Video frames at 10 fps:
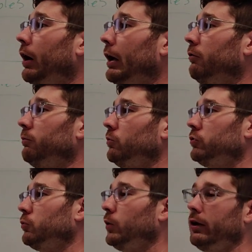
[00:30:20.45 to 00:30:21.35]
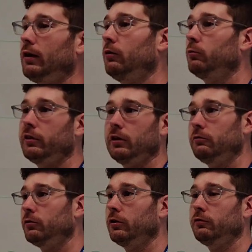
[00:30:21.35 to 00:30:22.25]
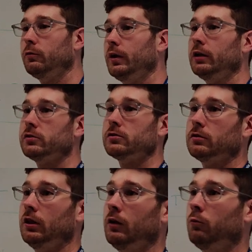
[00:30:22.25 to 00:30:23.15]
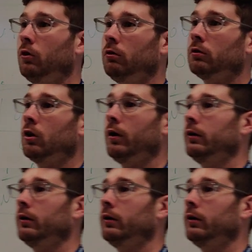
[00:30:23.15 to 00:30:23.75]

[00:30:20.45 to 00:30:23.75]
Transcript: All right, just play around with it for a few minutes, and then we'll go